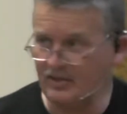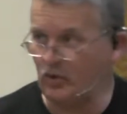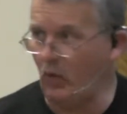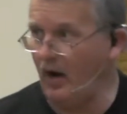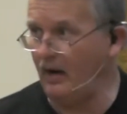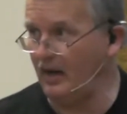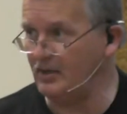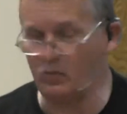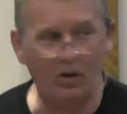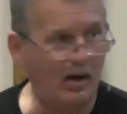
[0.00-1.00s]
out square,
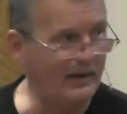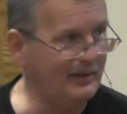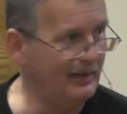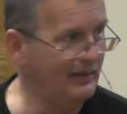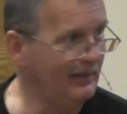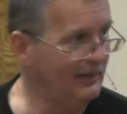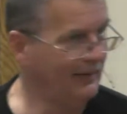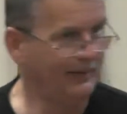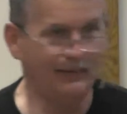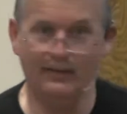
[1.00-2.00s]
guess what?
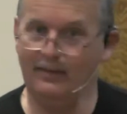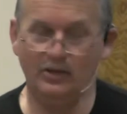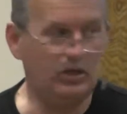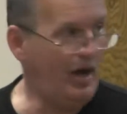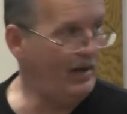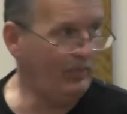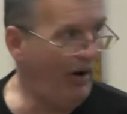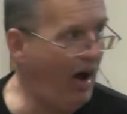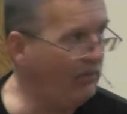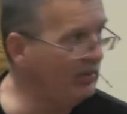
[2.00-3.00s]
You got a
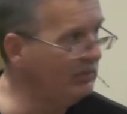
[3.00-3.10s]
problem.